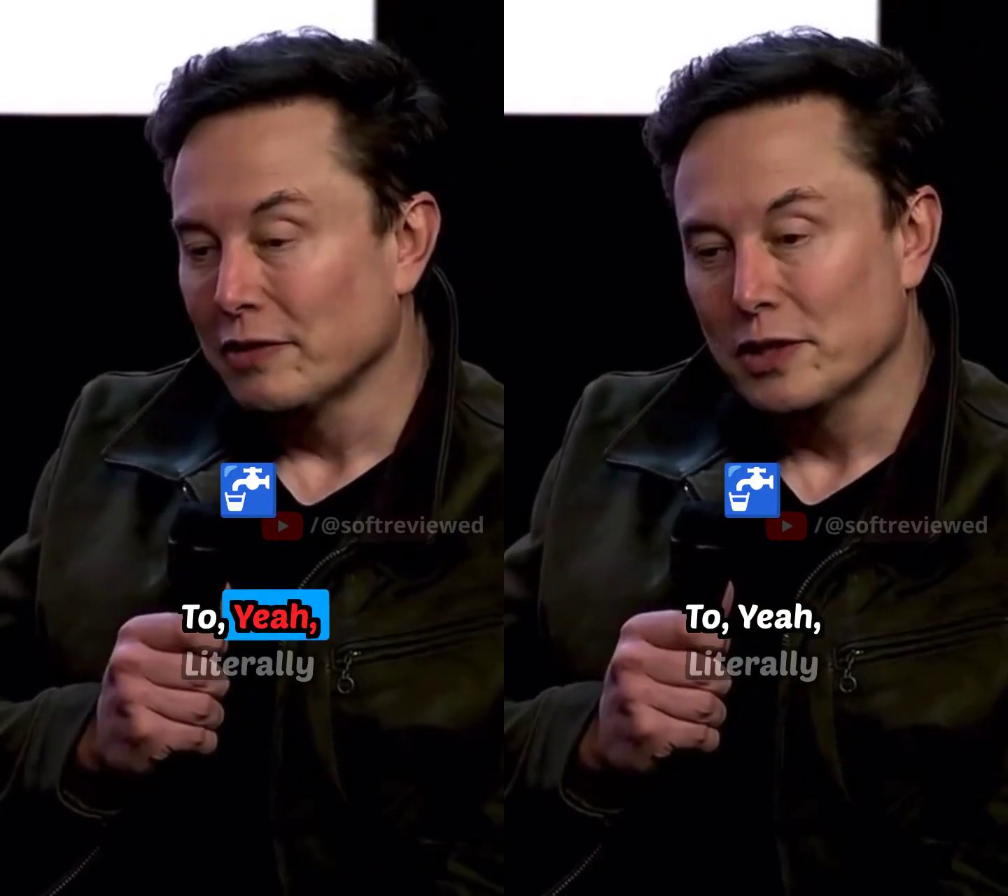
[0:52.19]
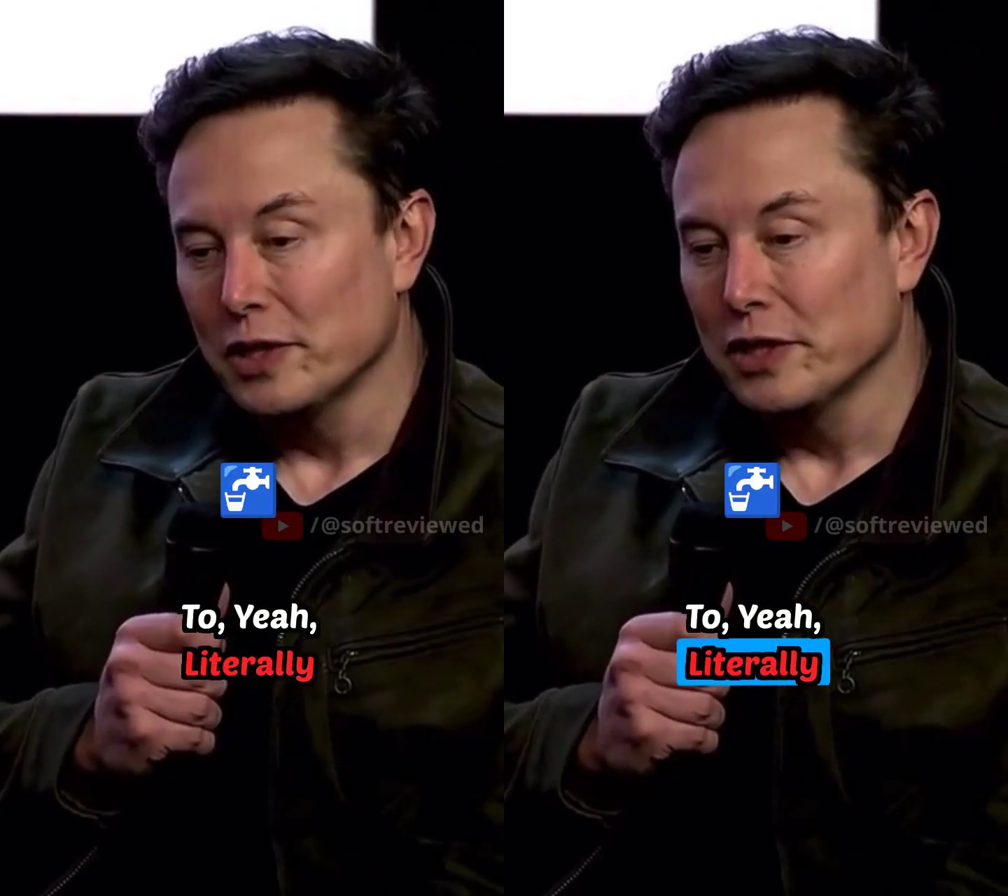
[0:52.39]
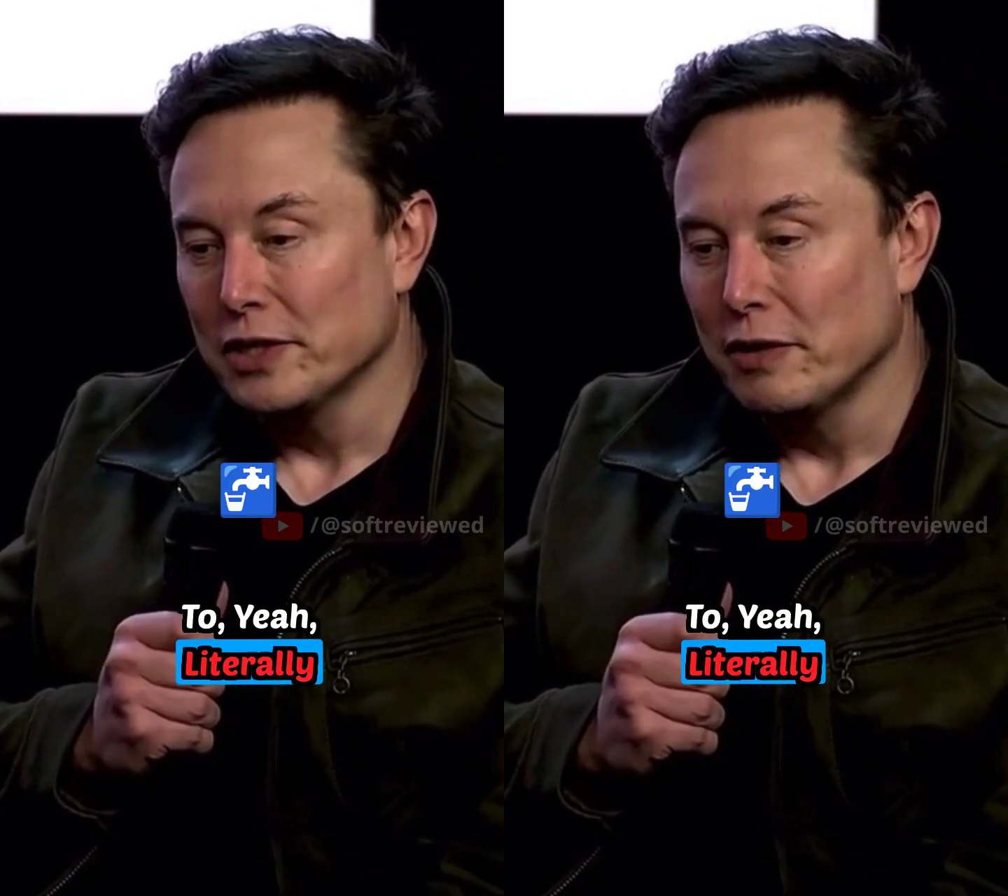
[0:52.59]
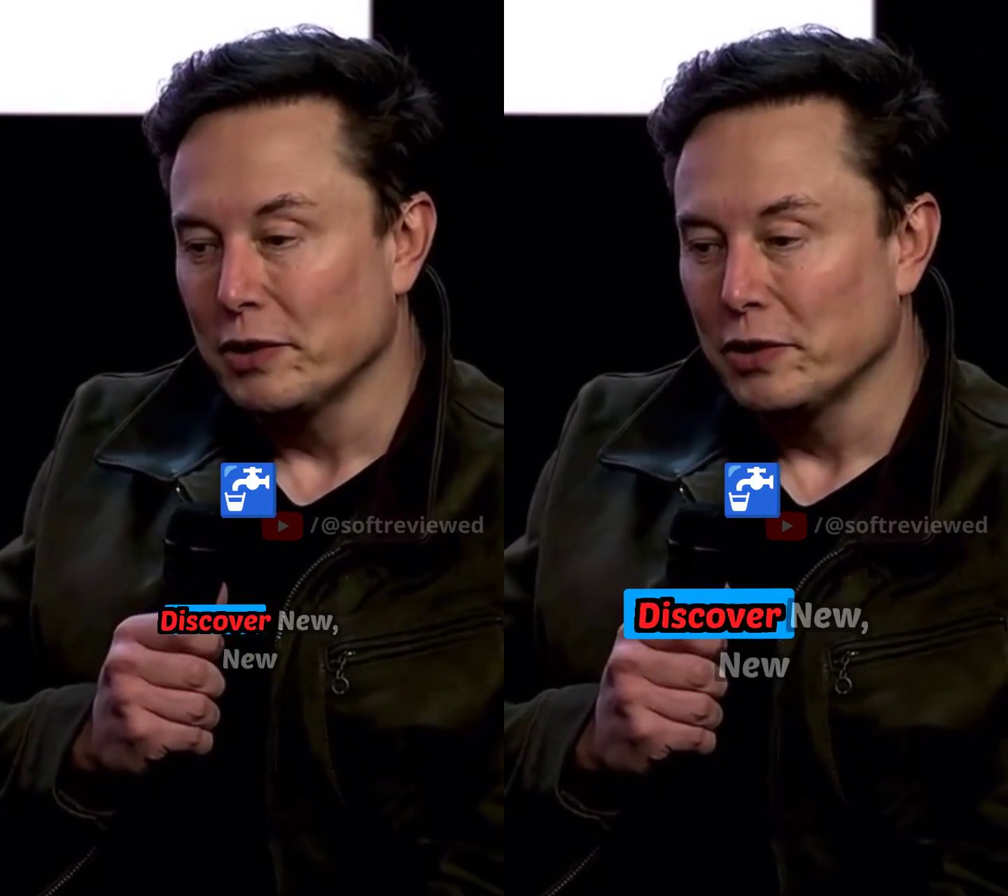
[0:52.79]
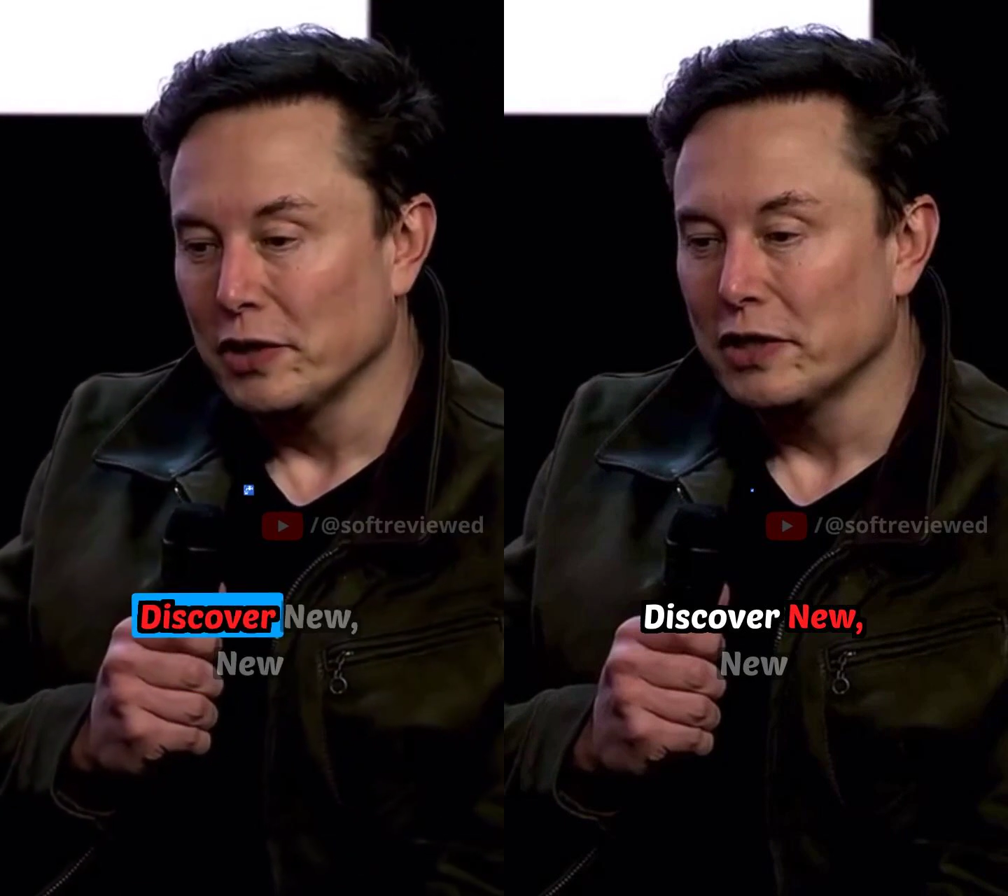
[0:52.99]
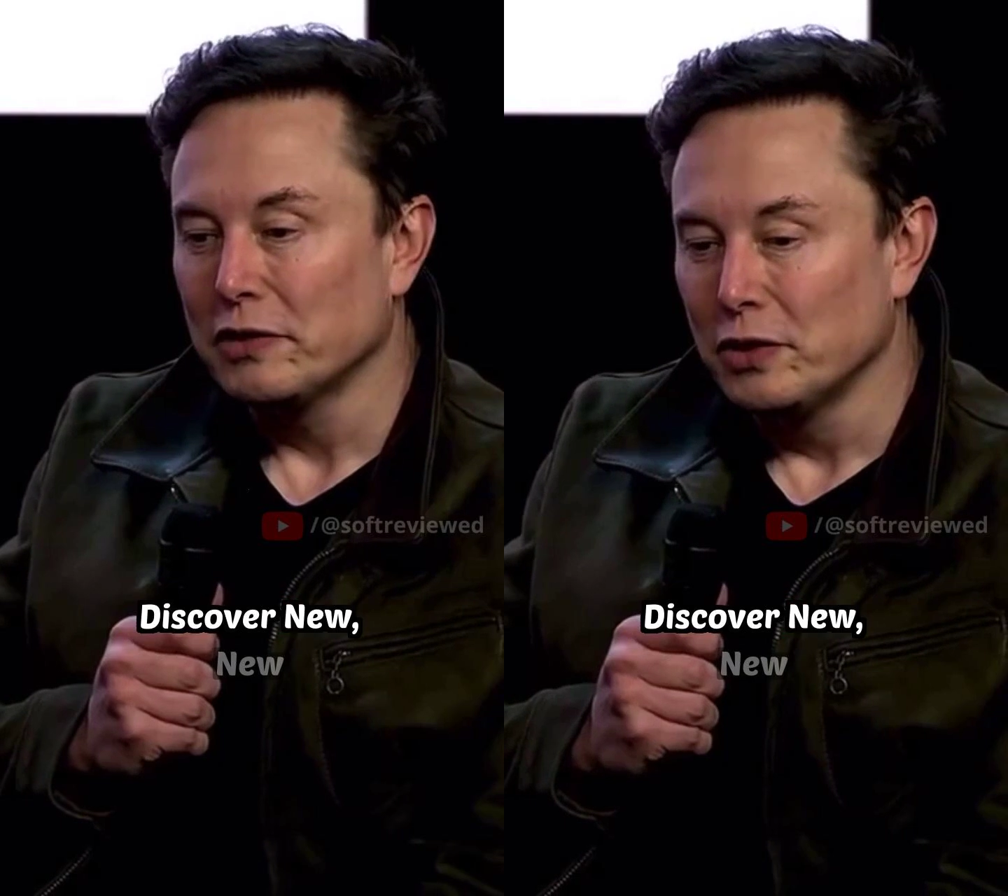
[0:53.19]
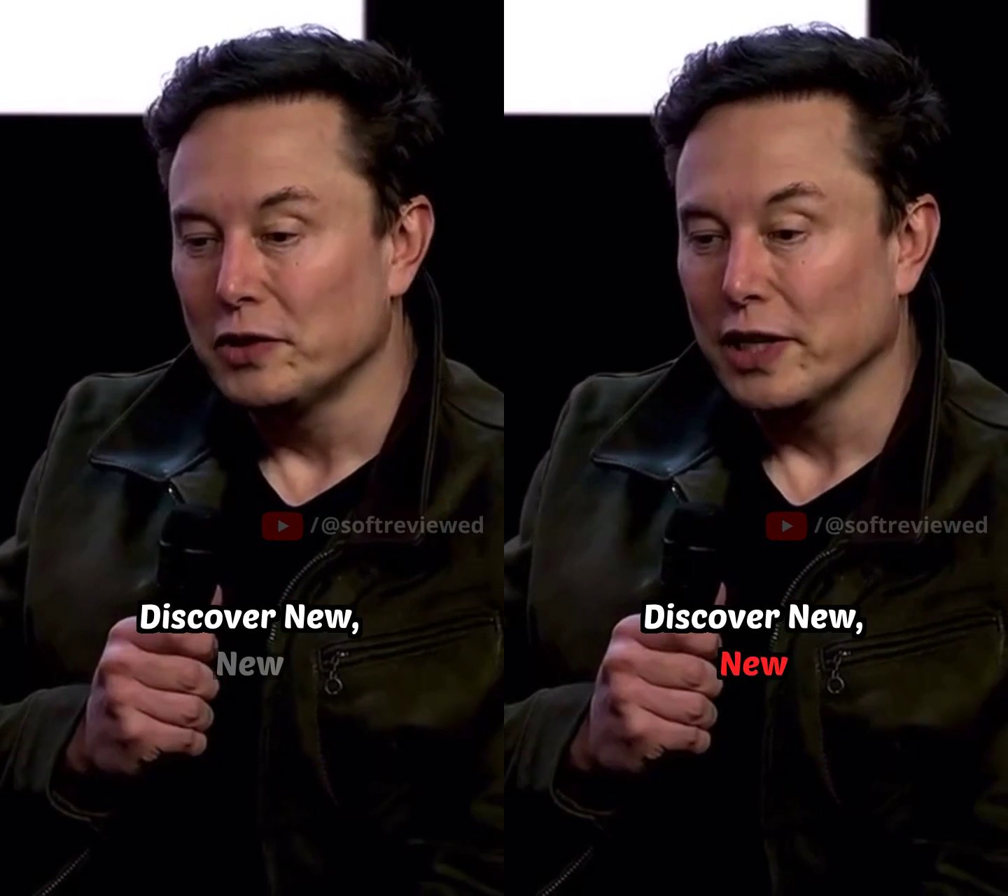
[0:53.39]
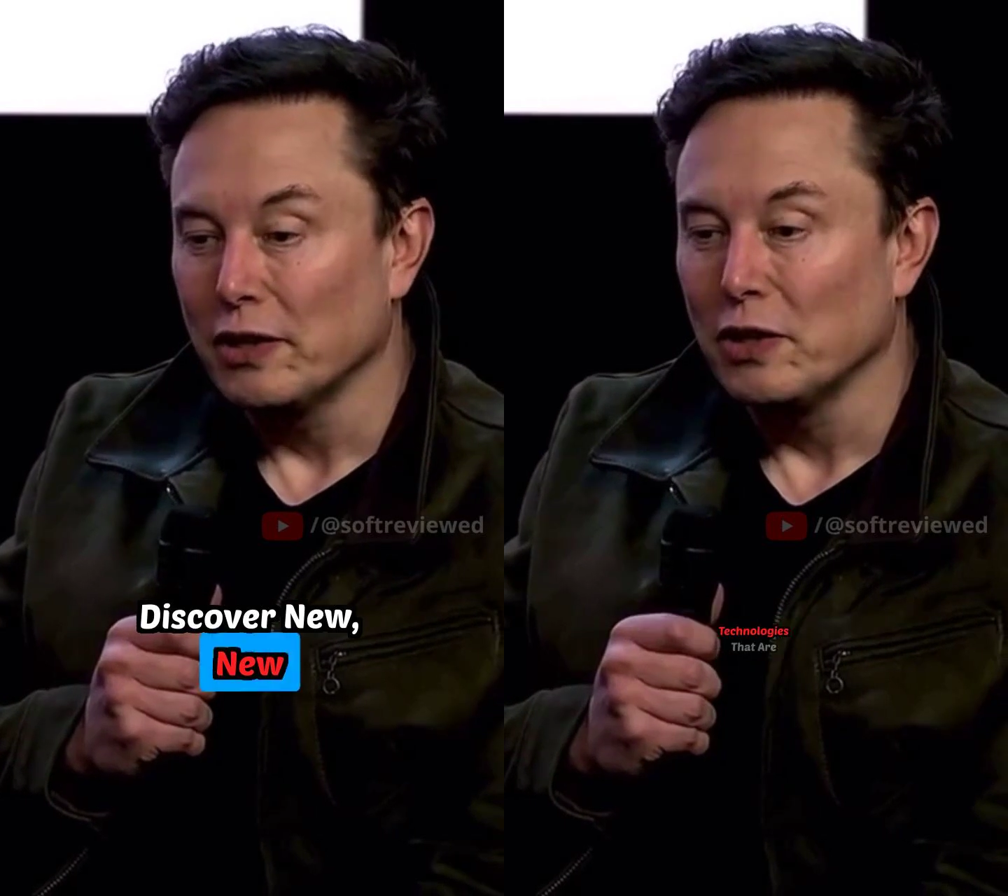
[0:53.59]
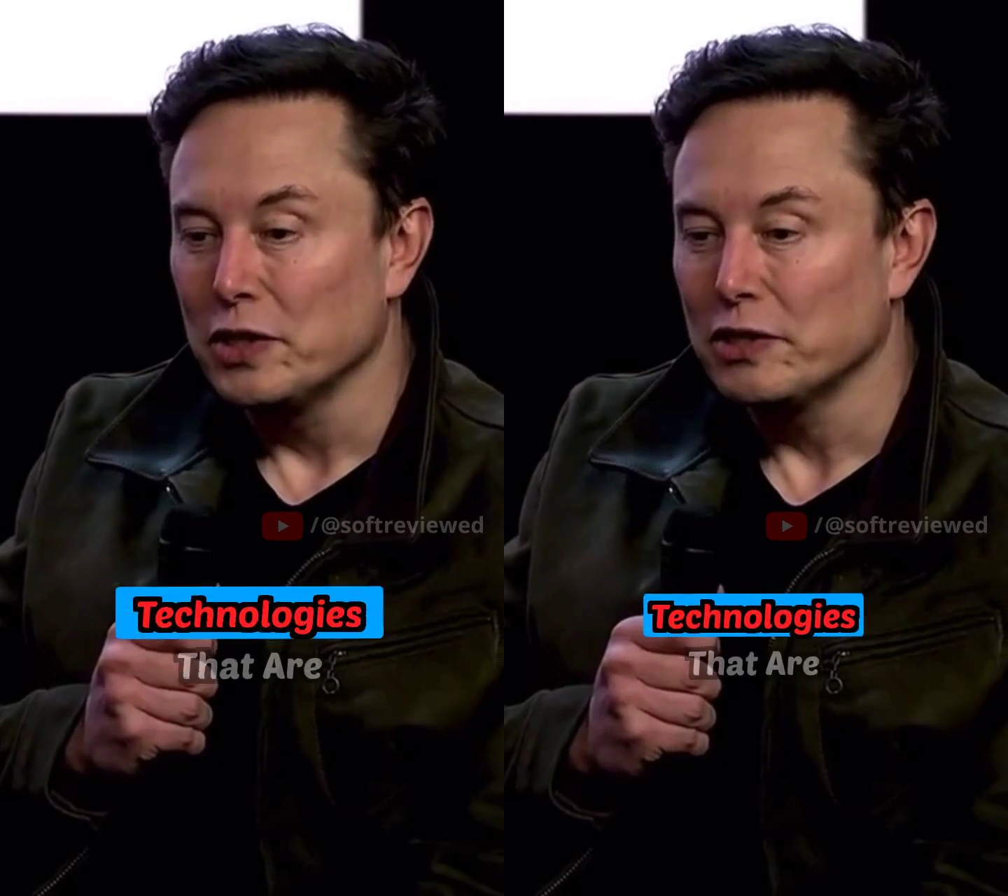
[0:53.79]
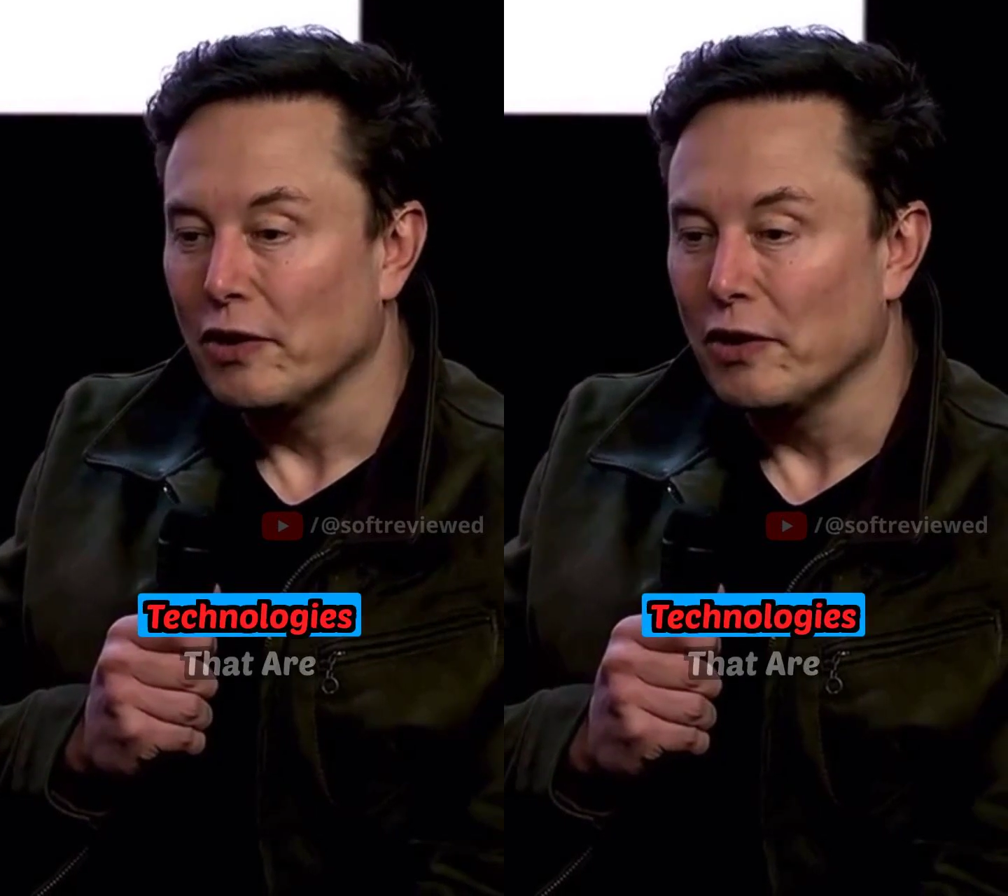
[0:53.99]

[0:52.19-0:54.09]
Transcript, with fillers: literally discover new technologies